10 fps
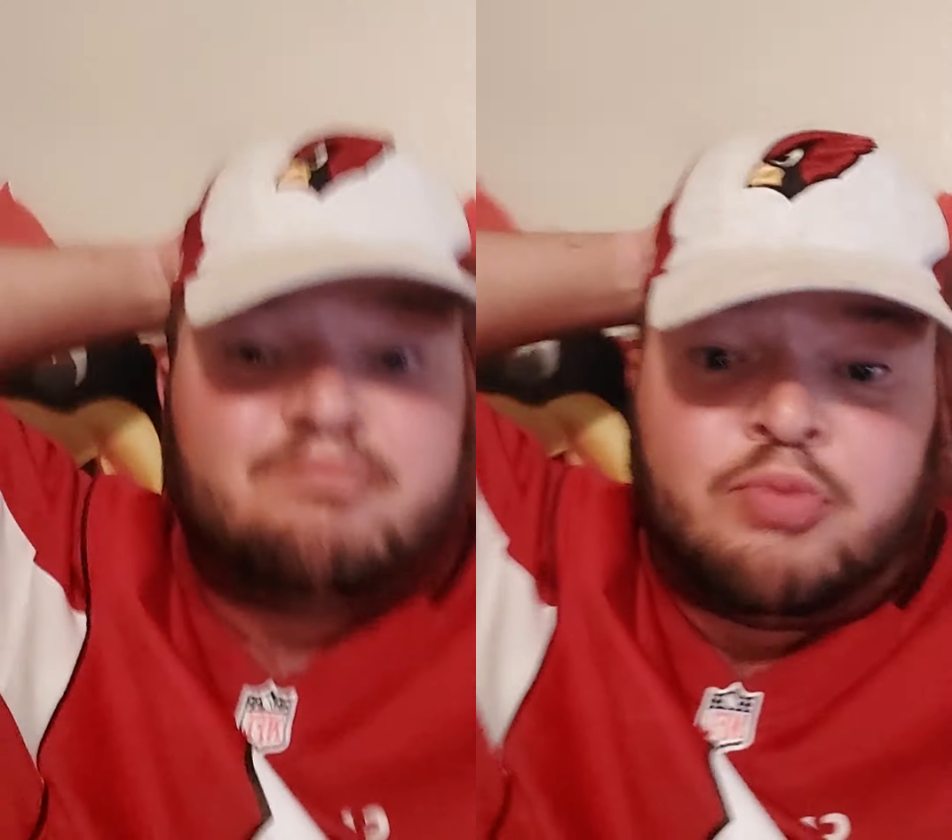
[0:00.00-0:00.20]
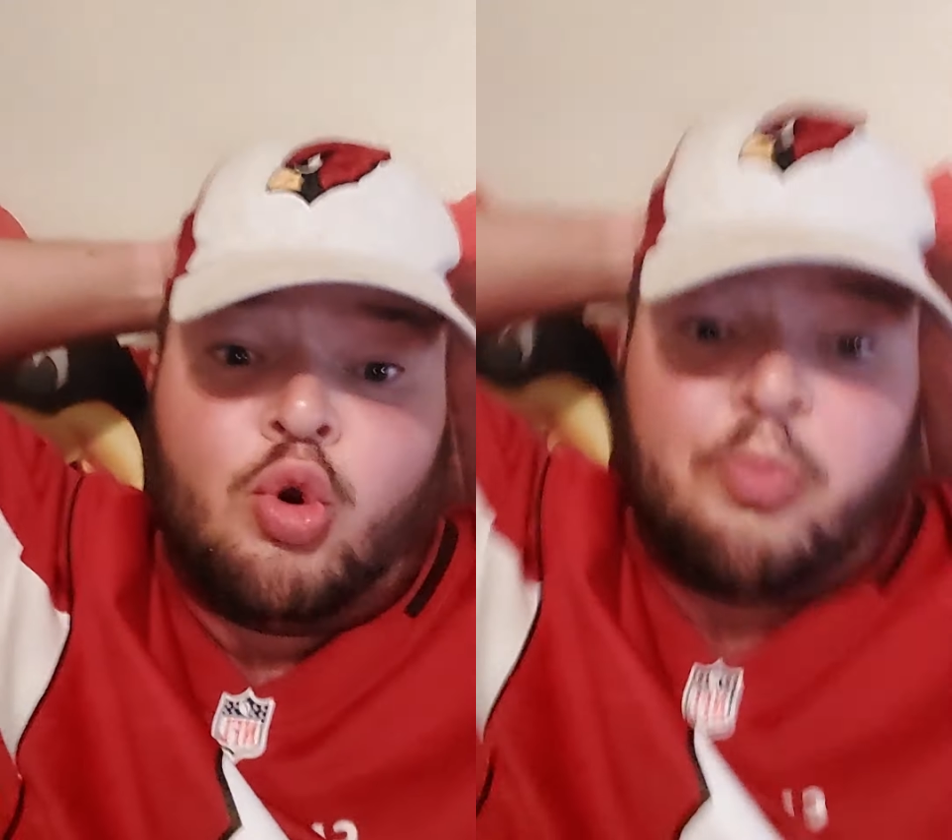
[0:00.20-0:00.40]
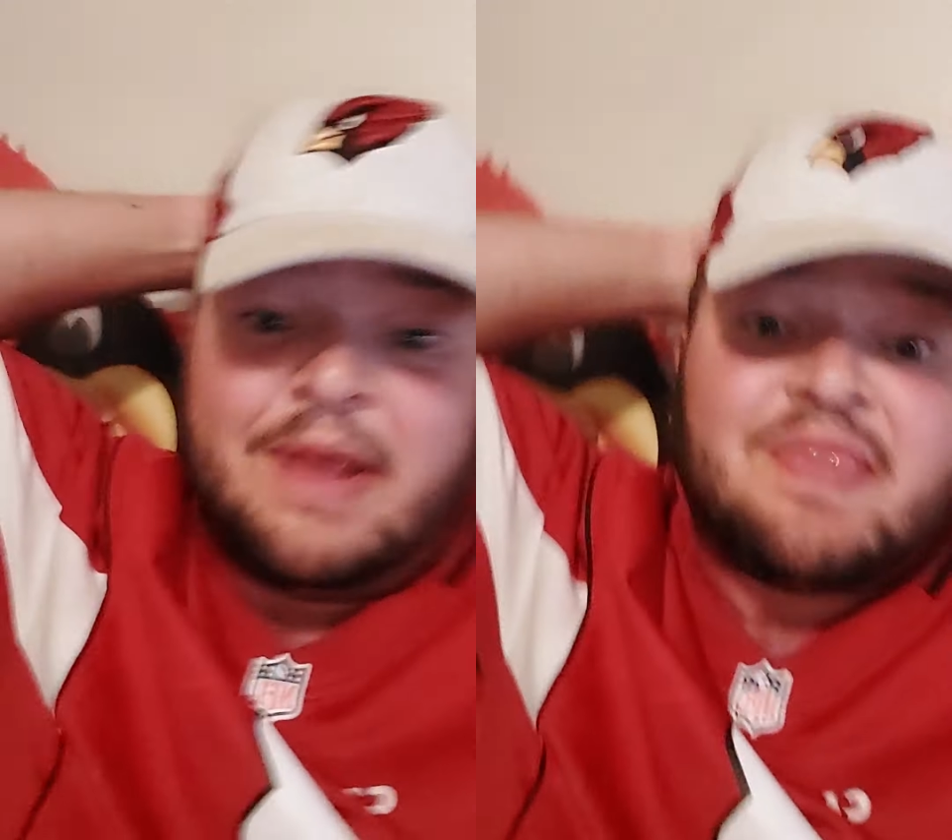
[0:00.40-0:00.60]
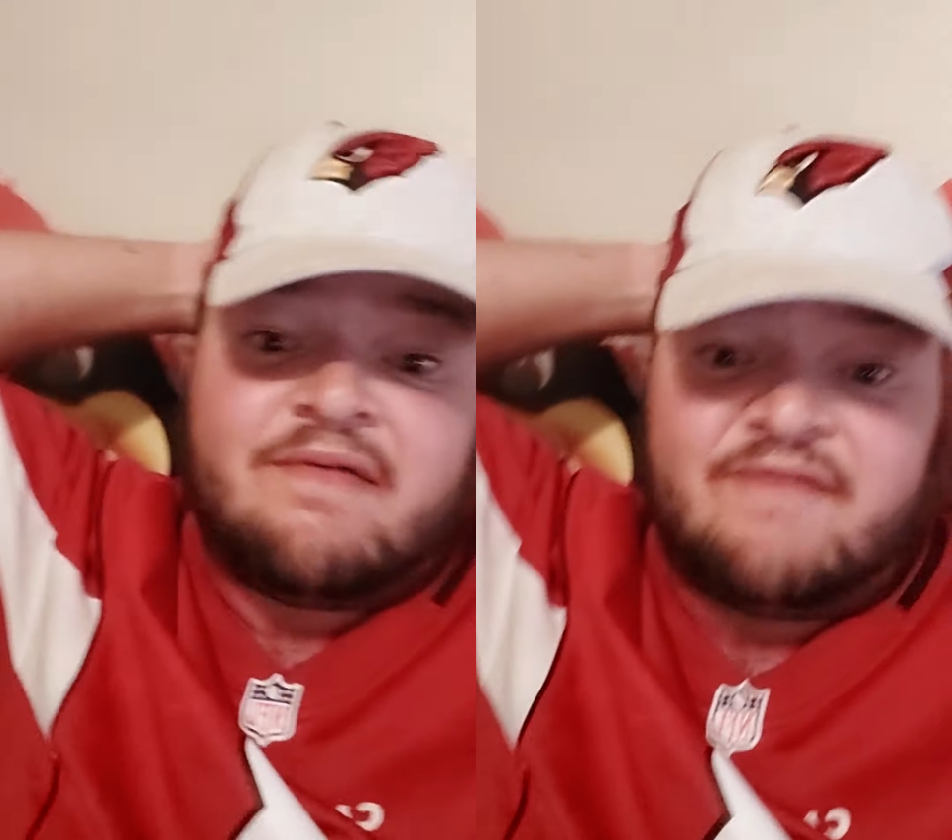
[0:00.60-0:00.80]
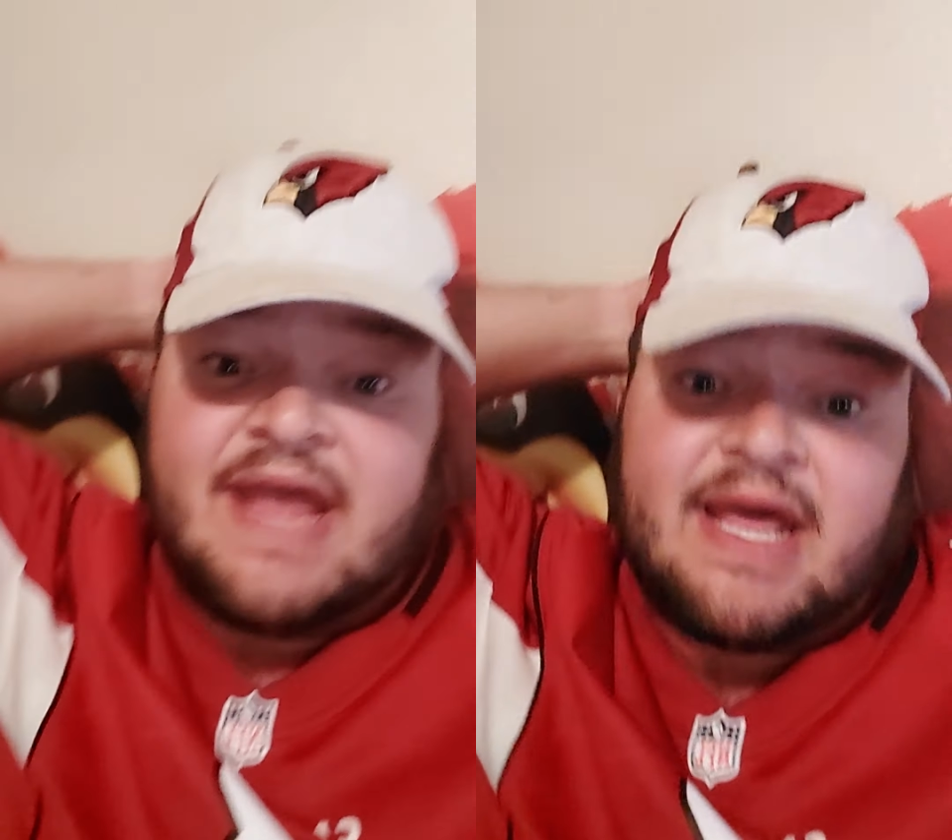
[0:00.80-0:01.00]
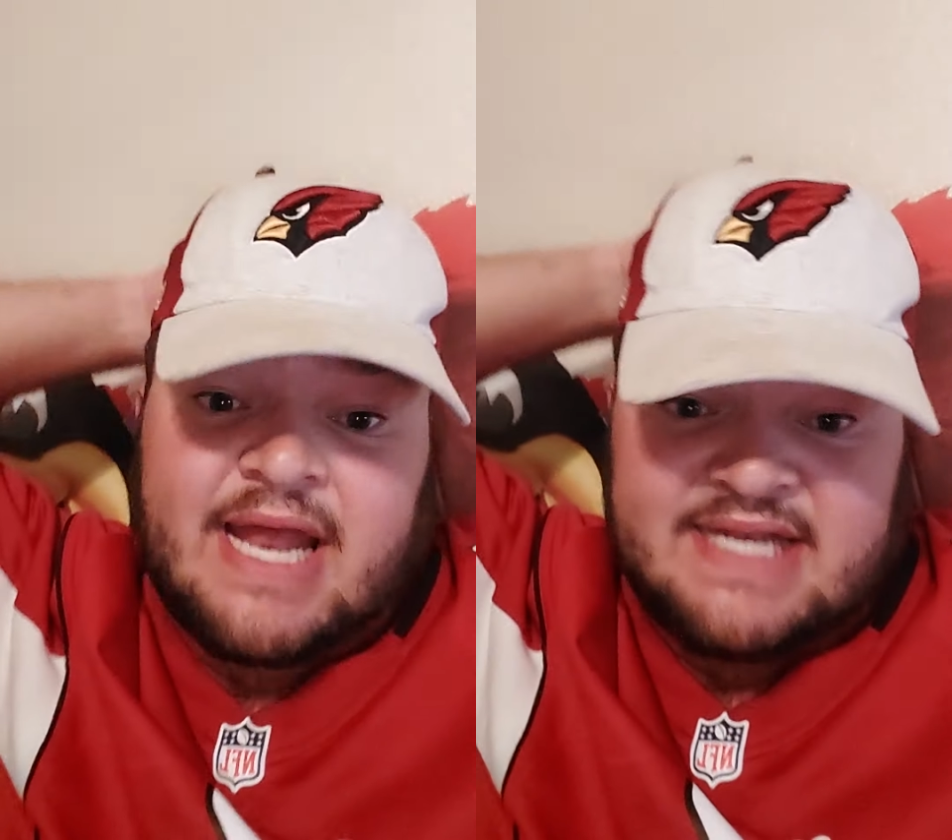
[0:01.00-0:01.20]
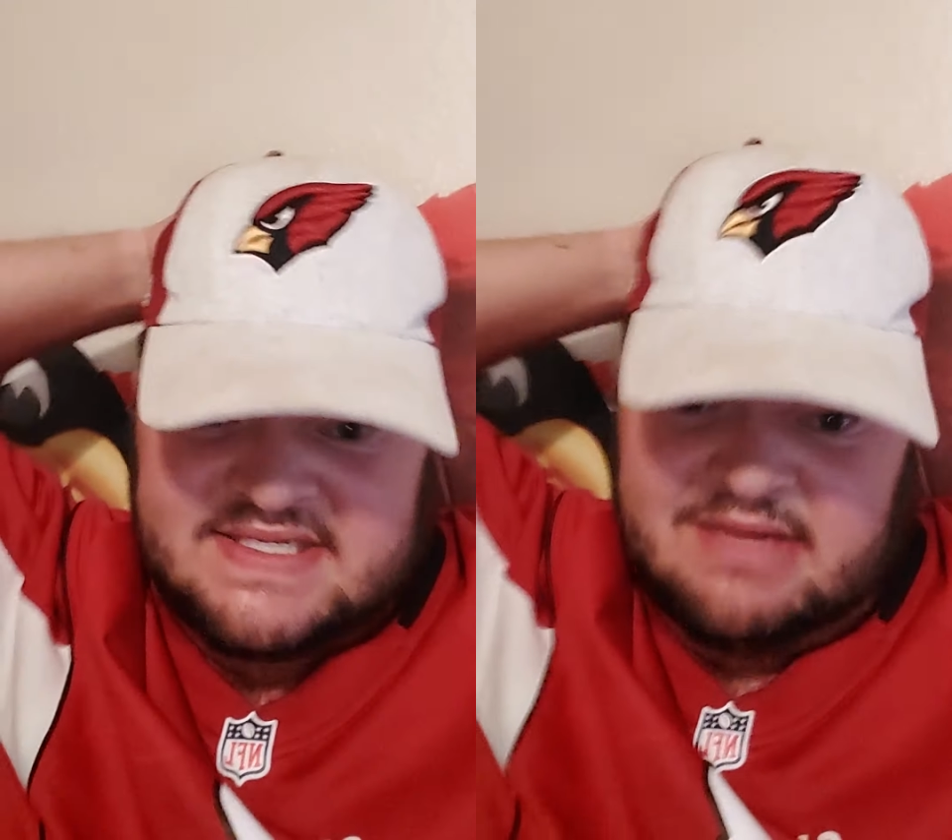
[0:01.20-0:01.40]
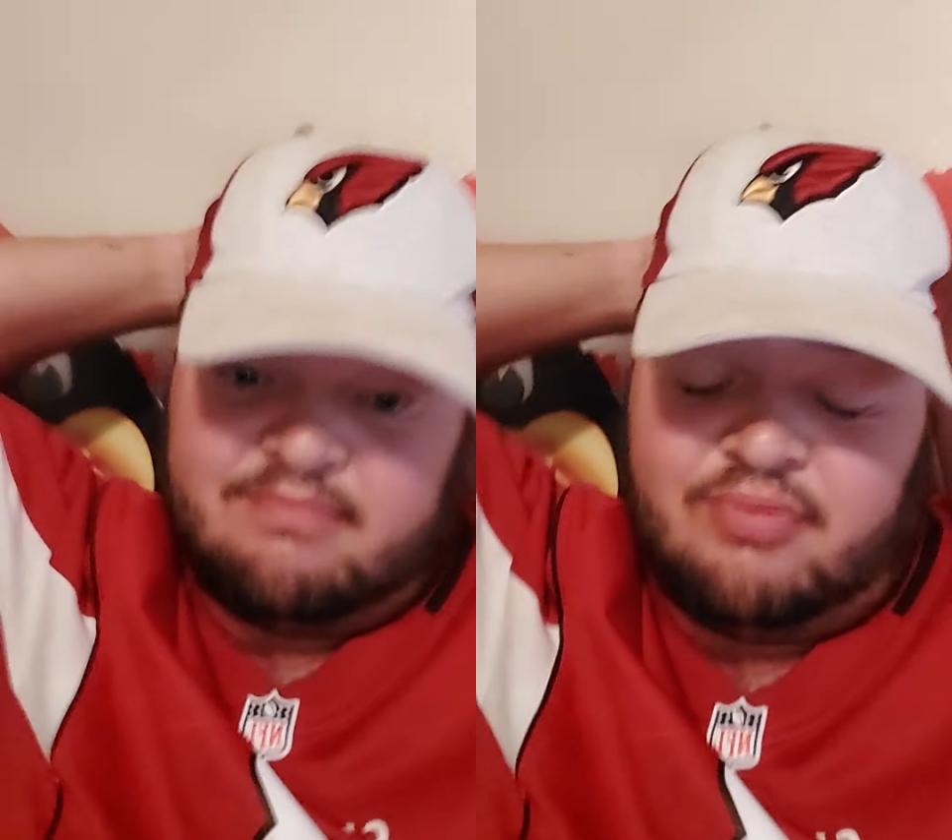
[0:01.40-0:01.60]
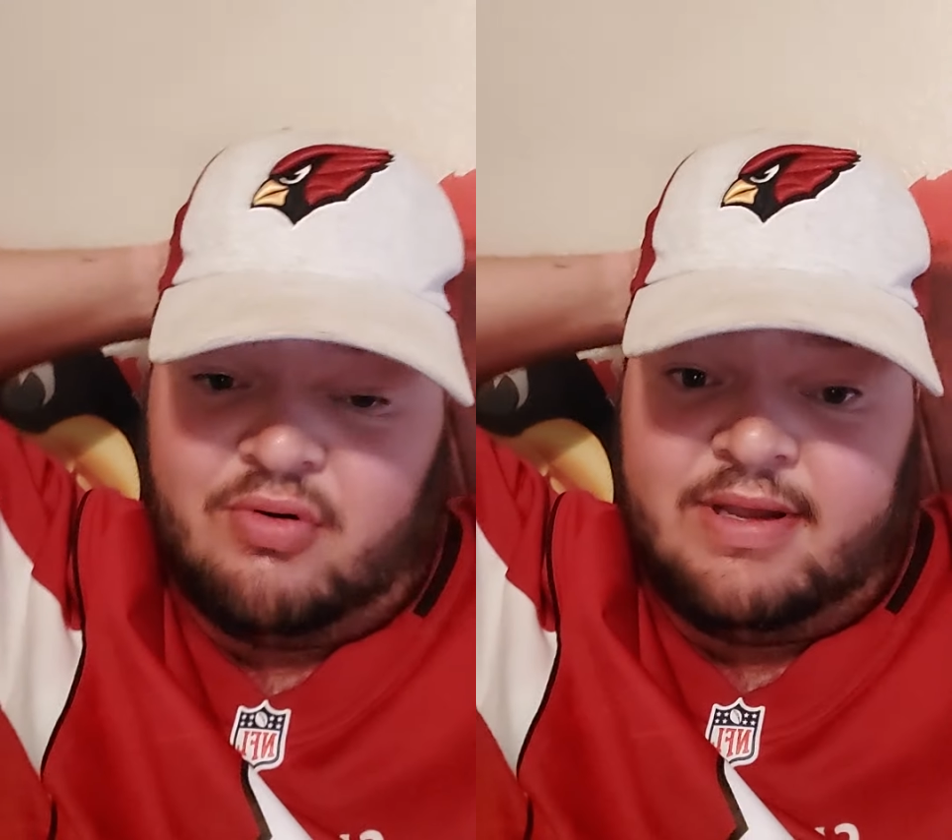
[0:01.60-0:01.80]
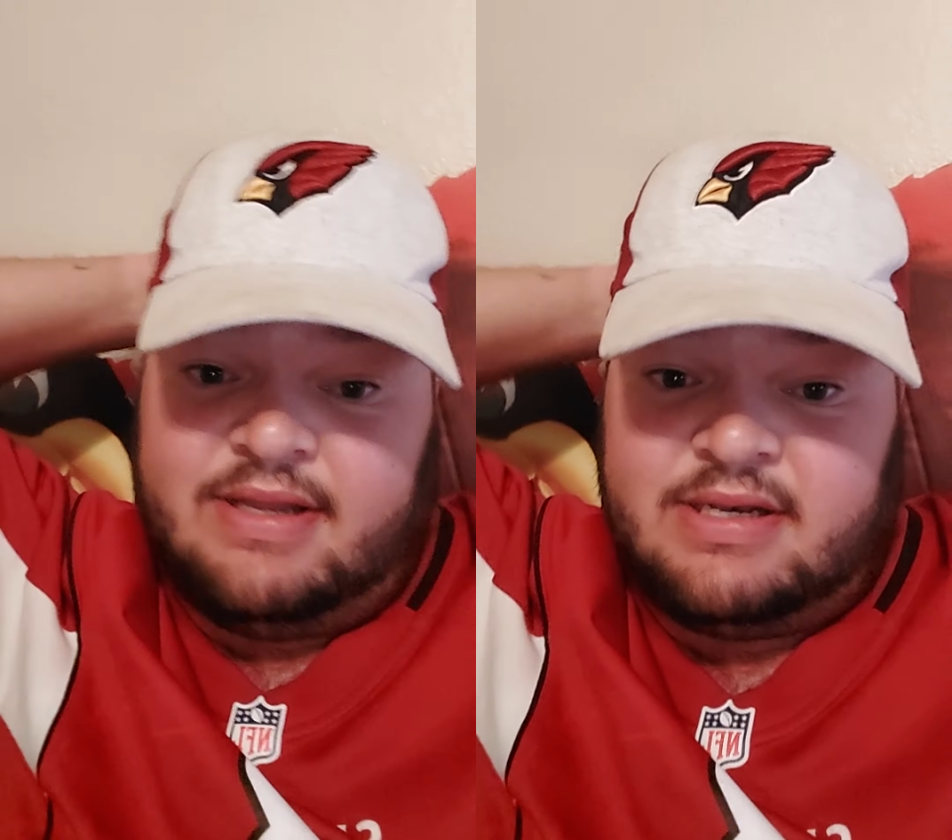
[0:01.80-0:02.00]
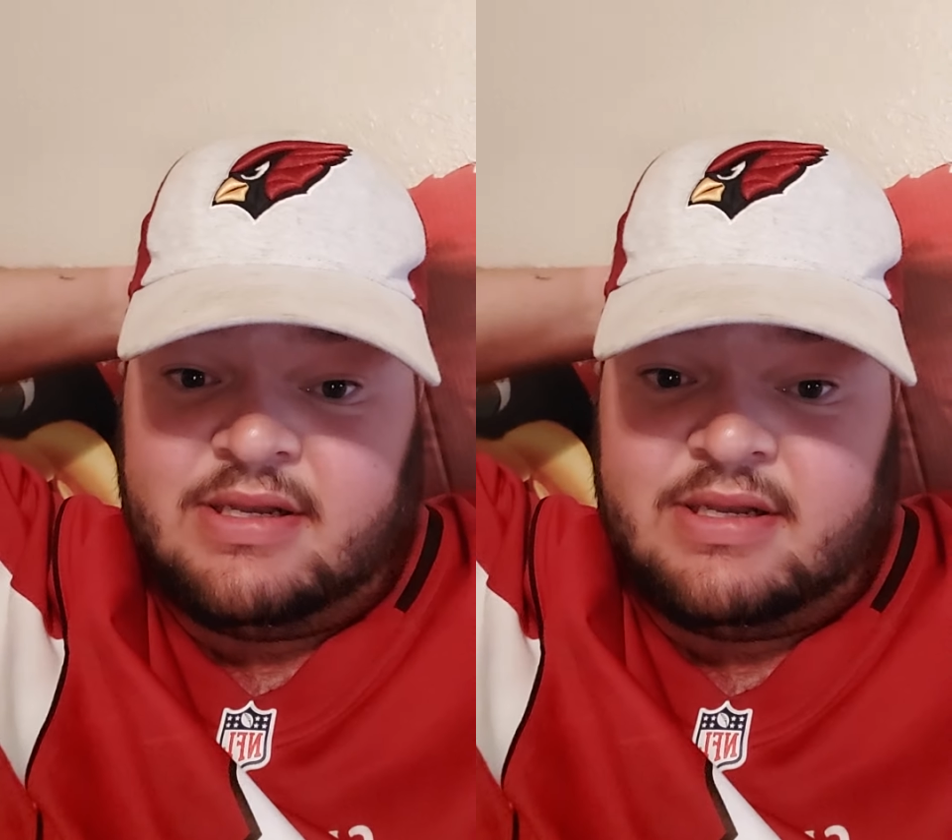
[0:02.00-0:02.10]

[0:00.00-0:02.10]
poop hit the fan at some point